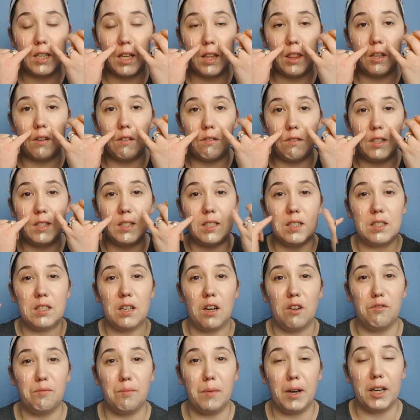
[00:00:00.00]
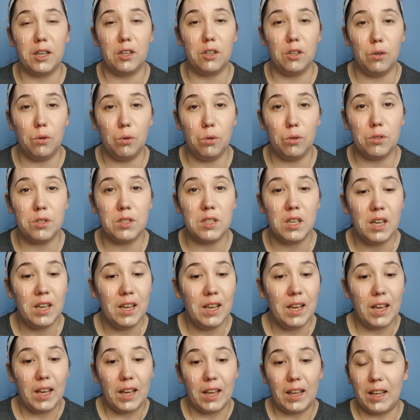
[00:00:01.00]
in the creases of my nose,
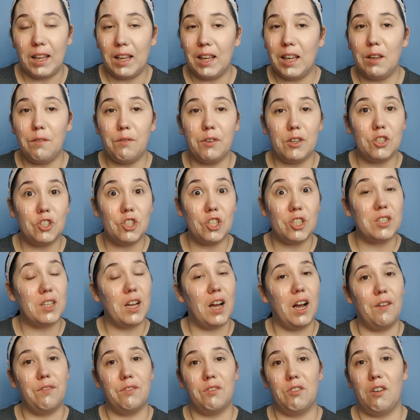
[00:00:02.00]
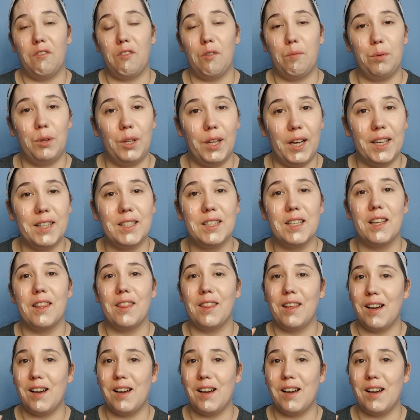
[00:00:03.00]
even just after I've applied it.